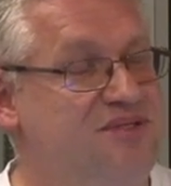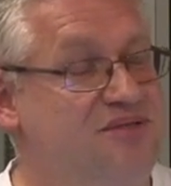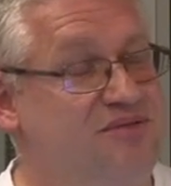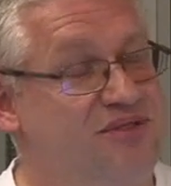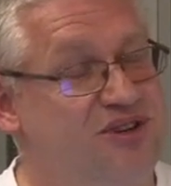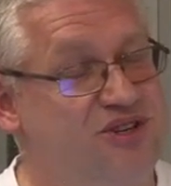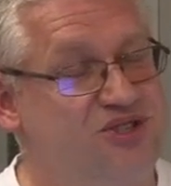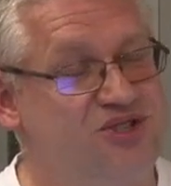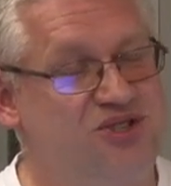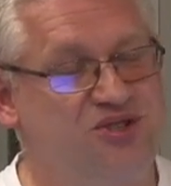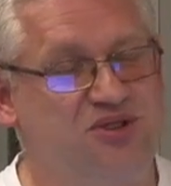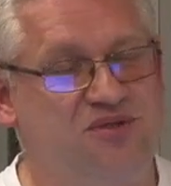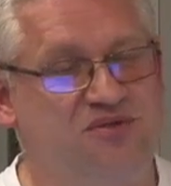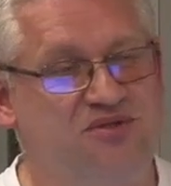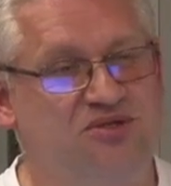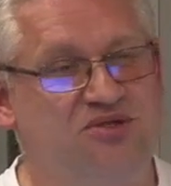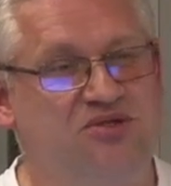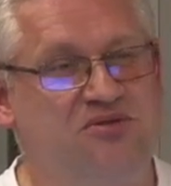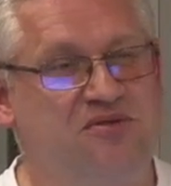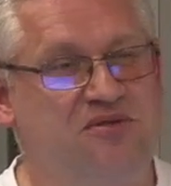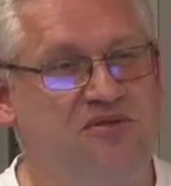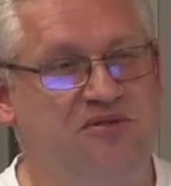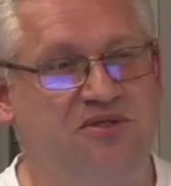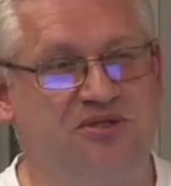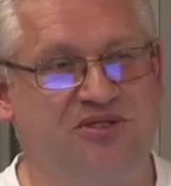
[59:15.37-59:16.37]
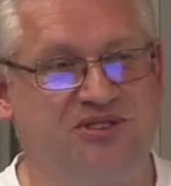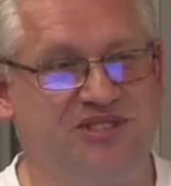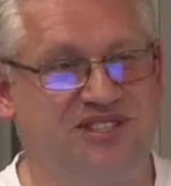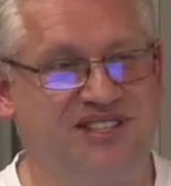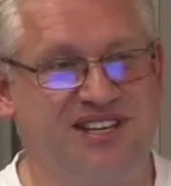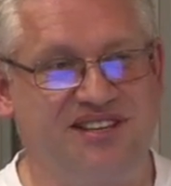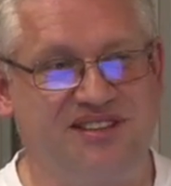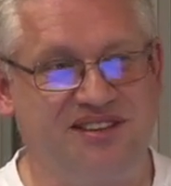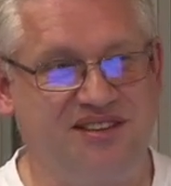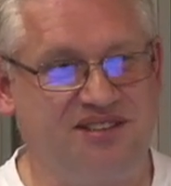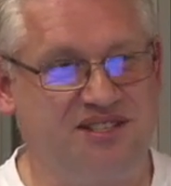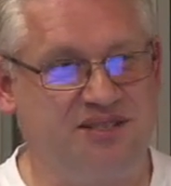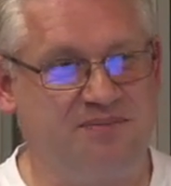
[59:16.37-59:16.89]
version of Doom for
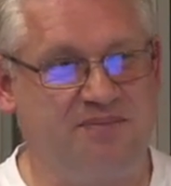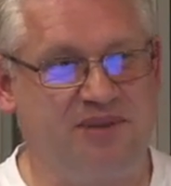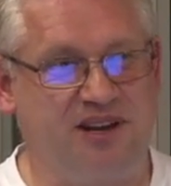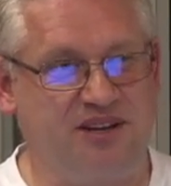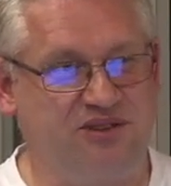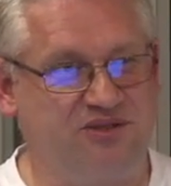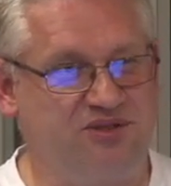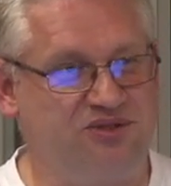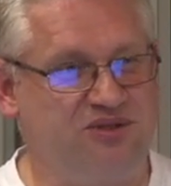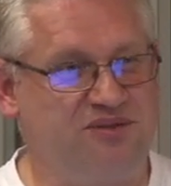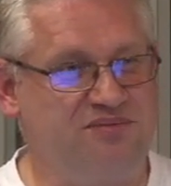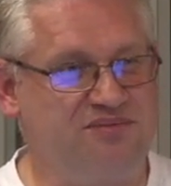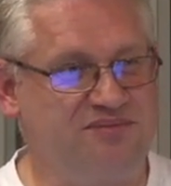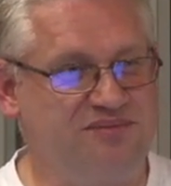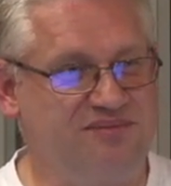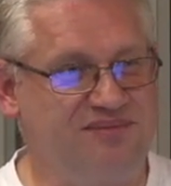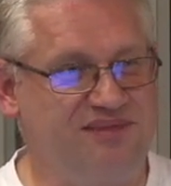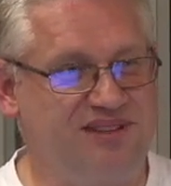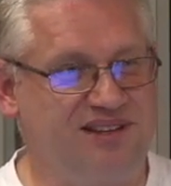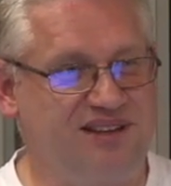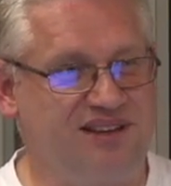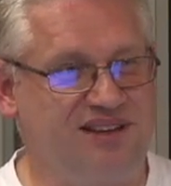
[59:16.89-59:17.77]
ZX Spectrum